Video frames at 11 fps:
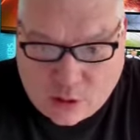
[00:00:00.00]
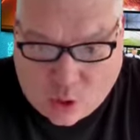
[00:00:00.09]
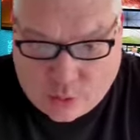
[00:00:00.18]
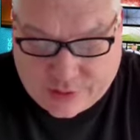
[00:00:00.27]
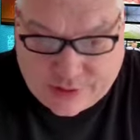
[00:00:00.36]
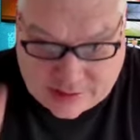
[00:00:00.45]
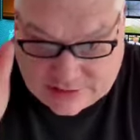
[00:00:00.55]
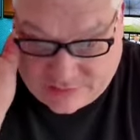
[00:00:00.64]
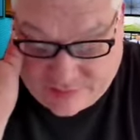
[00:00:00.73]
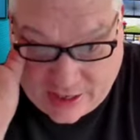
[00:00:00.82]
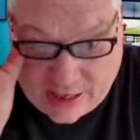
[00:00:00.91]
Golden
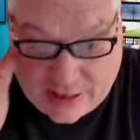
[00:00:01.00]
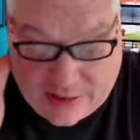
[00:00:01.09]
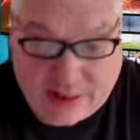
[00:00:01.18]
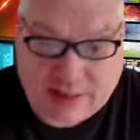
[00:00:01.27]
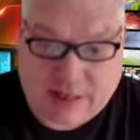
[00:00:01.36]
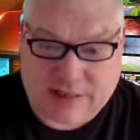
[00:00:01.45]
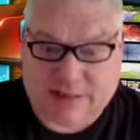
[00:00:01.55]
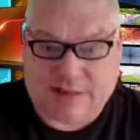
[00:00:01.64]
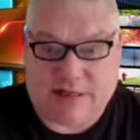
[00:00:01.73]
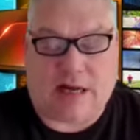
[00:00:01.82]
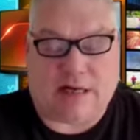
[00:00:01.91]
Knights fan, and I
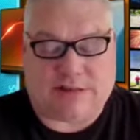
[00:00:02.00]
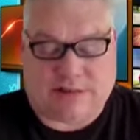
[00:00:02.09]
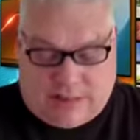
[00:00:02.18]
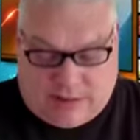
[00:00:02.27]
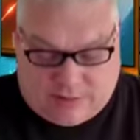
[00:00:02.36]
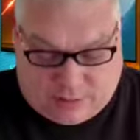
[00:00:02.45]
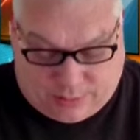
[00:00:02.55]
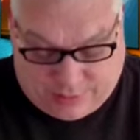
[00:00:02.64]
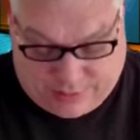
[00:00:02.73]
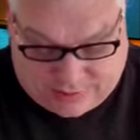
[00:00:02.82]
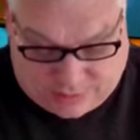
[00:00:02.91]
did not see the
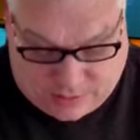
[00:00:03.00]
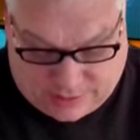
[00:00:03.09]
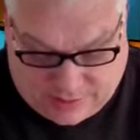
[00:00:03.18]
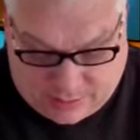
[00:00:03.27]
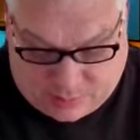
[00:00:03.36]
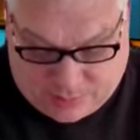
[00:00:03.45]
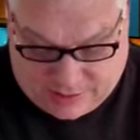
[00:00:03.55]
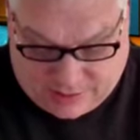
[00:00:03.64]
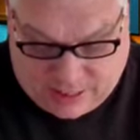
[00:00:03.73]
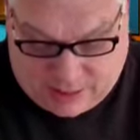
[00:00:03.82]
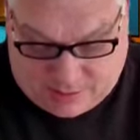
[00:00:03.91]
Golden Knights winning that opening
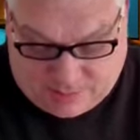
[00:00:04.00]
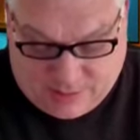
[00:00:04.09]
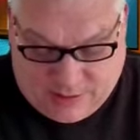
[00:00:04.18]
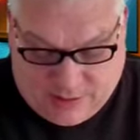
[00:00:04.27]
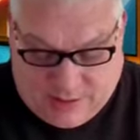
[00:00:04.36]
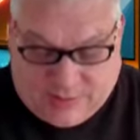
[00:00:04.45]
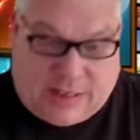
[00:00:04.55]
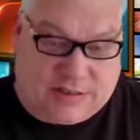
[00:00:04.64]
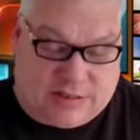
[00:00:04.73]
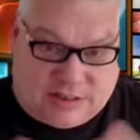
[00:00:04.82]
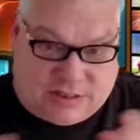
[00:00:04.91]
game. They
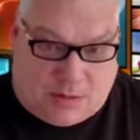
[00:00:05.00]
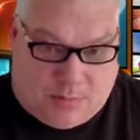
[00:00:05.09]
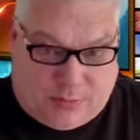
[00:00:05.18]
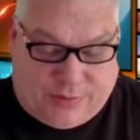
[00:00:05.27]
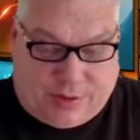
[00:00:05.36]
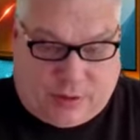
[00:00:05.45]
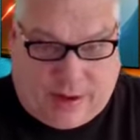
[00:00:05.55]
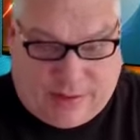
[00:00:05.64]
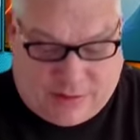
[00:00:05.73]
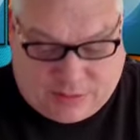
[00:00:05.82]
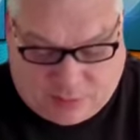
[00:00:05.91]
kind of stumbled their
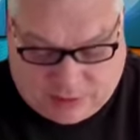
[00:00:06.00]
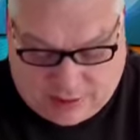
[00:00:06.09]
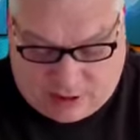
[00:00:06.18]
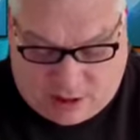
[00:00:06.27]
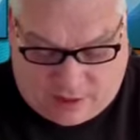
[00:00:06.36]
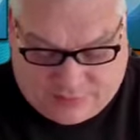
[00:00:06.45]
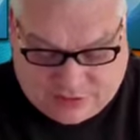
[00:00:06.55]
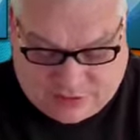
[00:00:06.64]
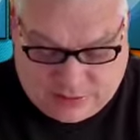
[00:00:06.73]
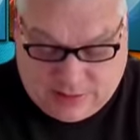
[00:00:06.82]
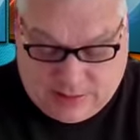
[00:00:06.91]
way into the
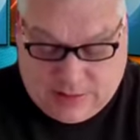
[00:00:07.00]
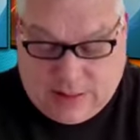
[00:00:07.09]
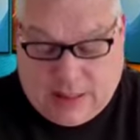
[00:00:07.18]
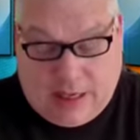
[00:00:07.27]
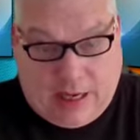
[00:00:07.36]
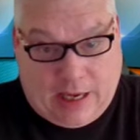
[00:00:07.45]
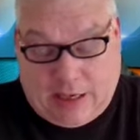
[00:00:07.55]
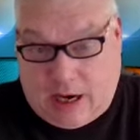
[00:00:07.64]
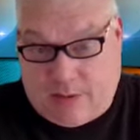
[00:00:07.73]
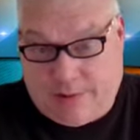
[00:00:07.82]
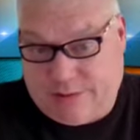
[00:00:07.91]
playoffs, and
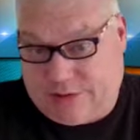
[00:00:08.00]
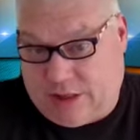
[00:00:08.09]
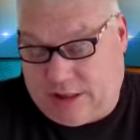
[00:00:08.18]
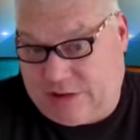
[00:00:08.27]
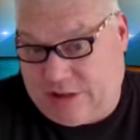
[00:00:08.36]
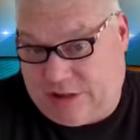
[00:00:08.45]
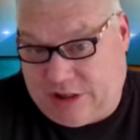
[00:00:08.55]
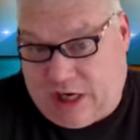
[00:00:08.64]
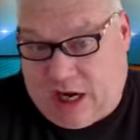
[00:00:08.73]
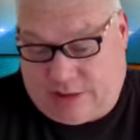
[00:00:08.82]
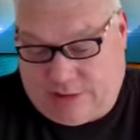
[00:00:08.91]
I was honestly
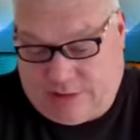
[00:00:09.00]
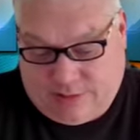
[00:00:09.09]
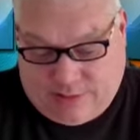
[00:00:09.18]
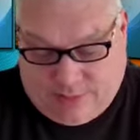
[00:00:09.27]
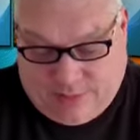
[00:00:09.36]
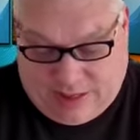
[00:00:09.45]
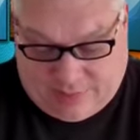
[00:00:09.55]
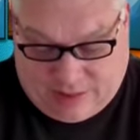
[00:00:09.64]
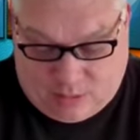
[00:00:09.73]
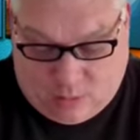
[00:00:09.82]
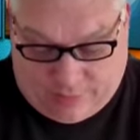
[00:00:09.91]
shocked
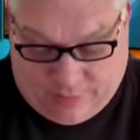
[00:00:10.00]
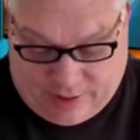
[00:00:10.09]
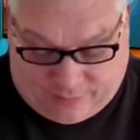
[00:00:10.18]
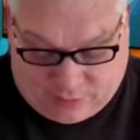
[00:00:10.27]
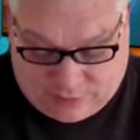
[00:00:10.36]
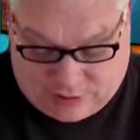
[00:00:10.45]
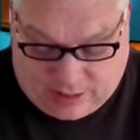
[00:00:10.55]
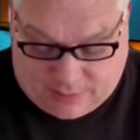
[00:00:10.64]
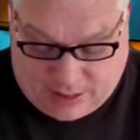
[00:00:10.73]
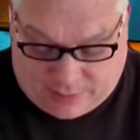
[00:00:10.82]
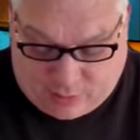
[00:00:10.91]
that they won that first
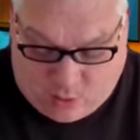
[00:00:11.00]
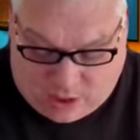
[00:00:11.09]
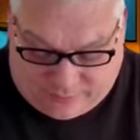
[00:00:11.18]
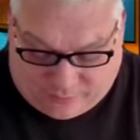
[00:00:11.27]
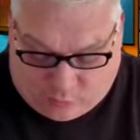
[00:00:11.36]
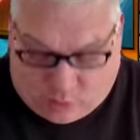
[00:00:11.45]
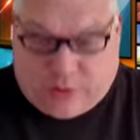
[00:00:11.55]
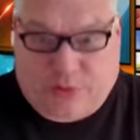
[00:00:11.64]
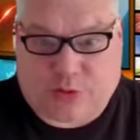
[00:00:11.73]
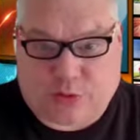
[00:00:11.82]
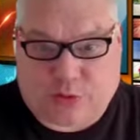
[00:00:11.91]
game. Now they won four
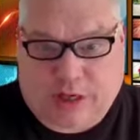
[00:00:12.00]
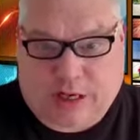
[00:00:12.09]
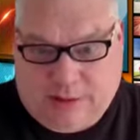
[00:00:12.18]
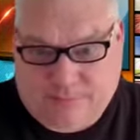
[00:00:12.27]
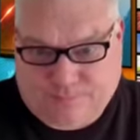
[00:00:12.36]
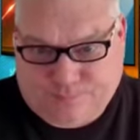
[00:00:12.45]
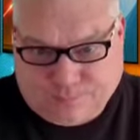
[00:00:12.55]
to three.